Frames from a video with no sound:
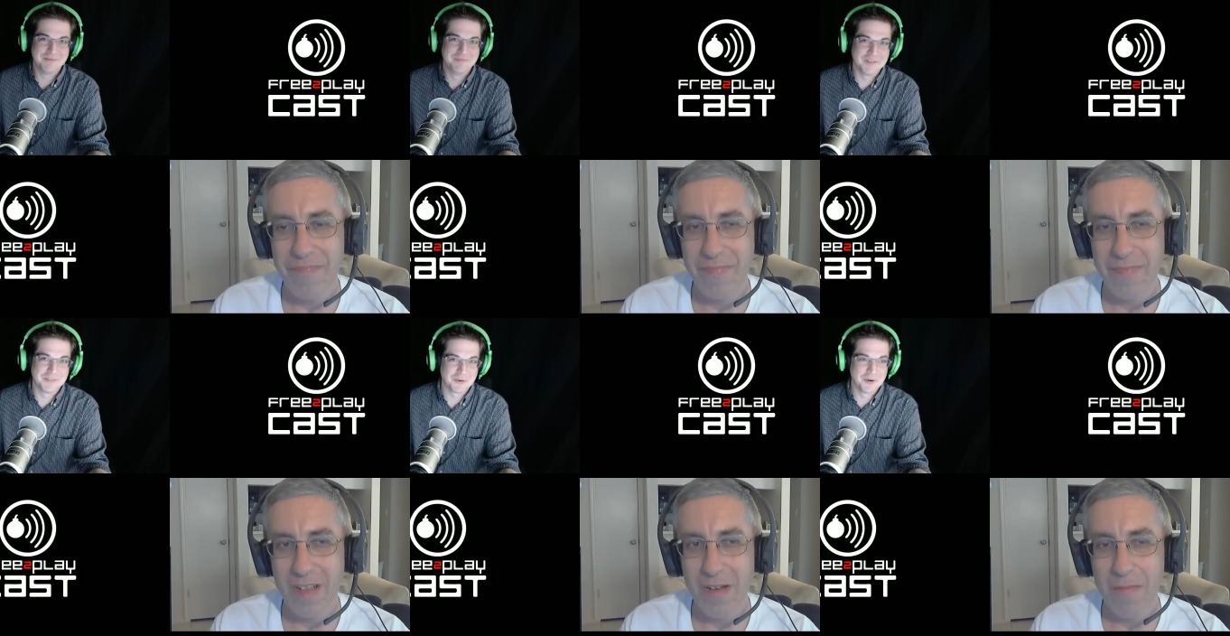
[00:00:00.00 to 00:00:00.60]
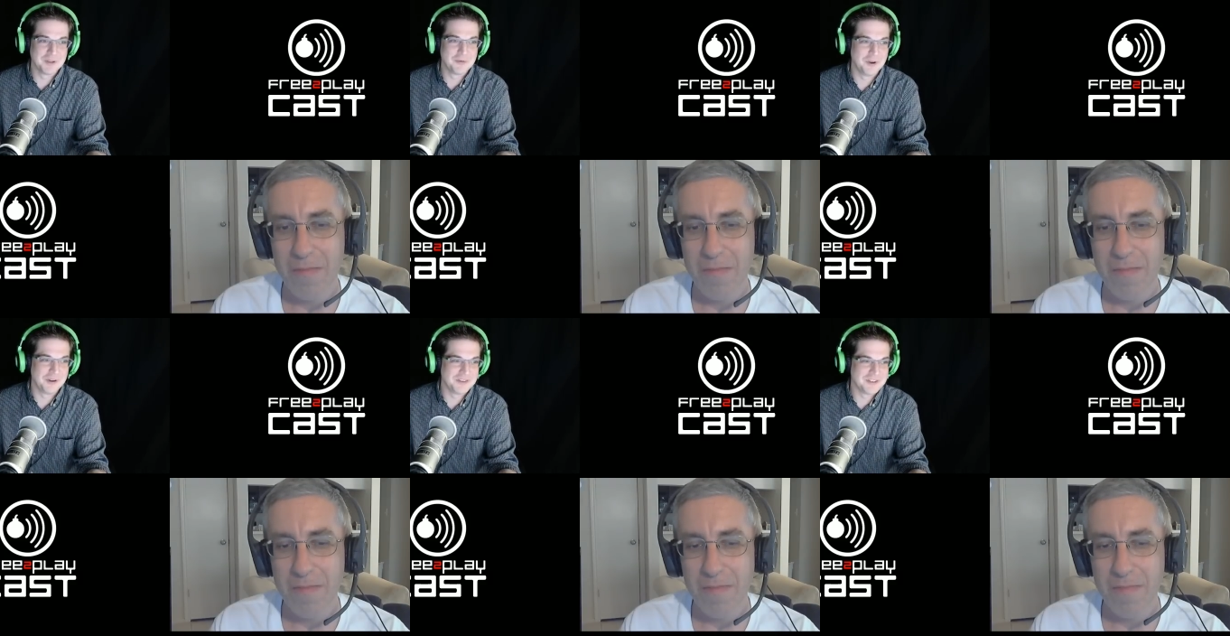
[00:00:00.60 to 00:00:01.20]
Speaker 1: destroying the
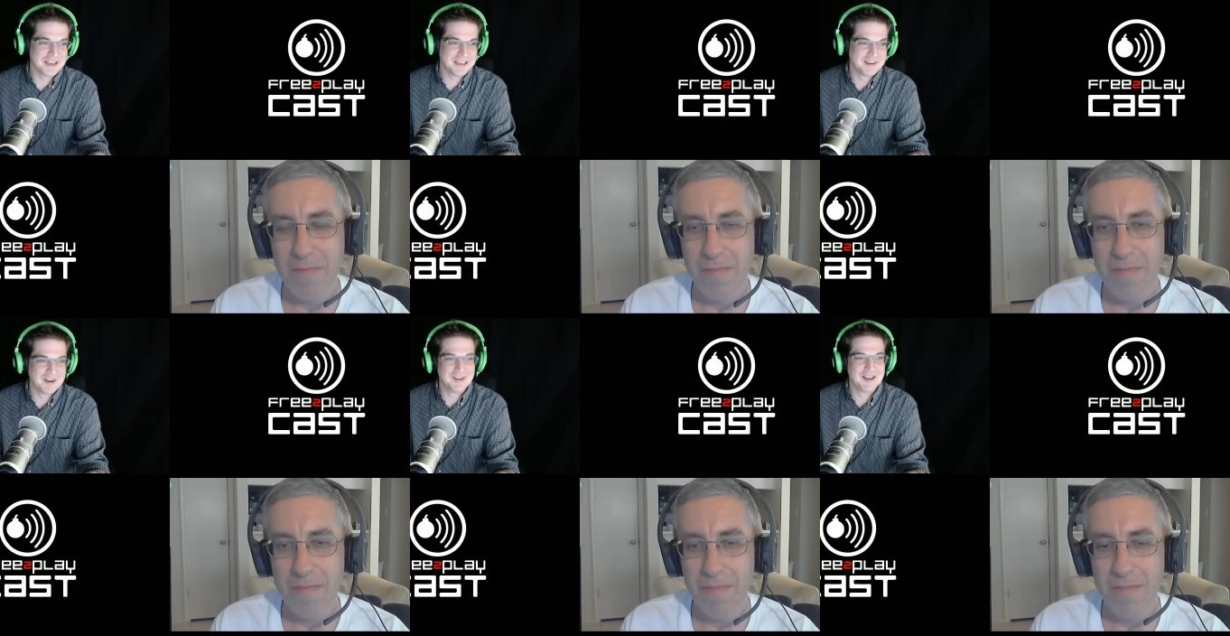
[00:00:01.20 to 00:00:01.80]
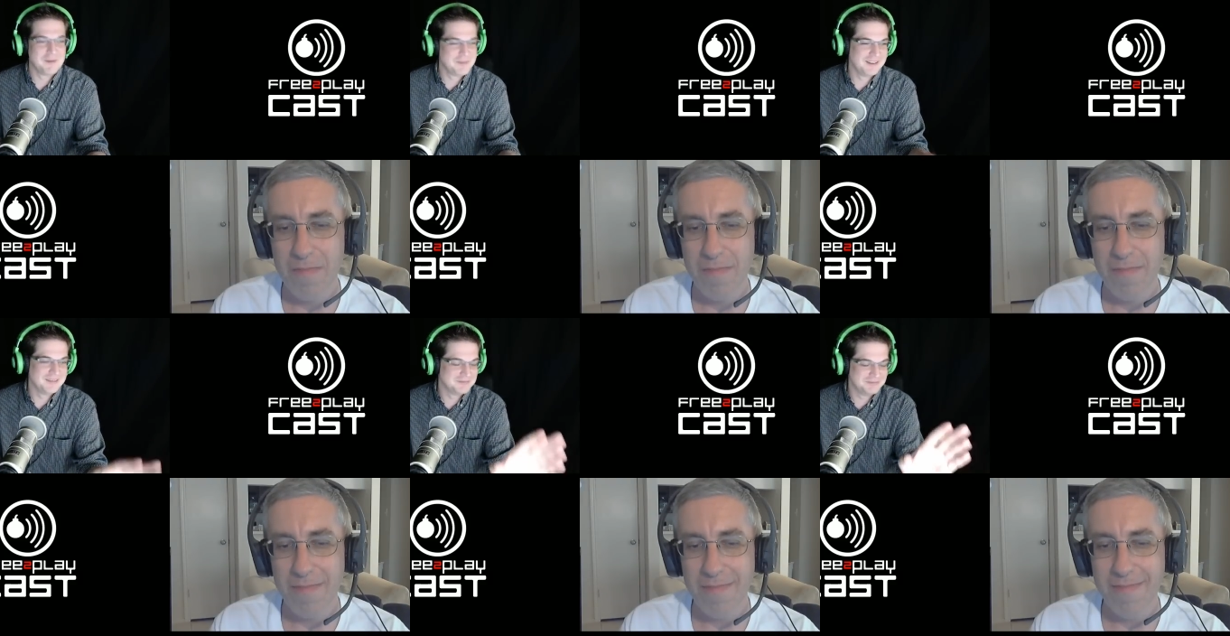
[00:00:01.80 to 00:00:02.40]
world and shaking it all up.
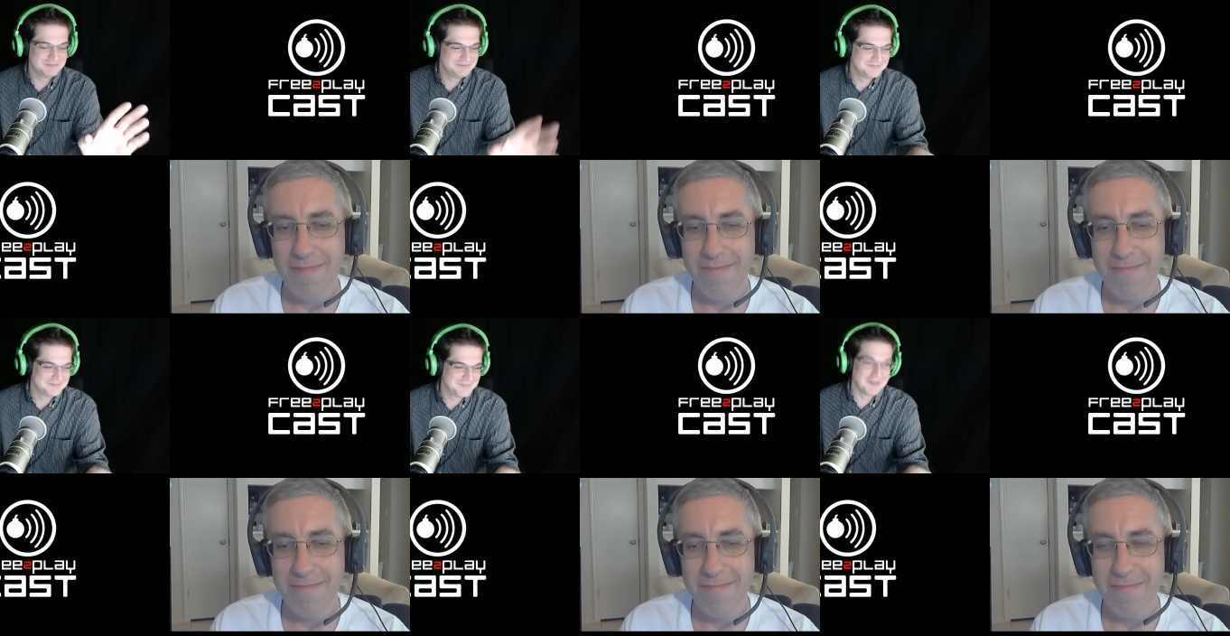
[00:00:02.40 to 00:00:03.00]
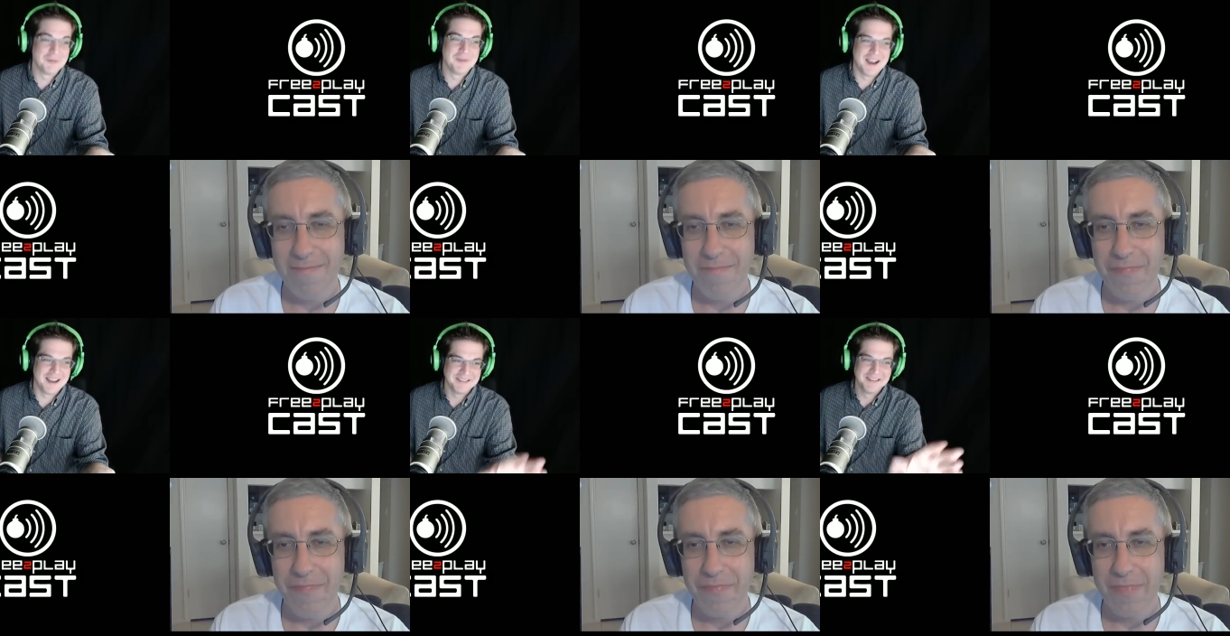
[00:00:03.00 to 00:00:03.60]
I, Never mind.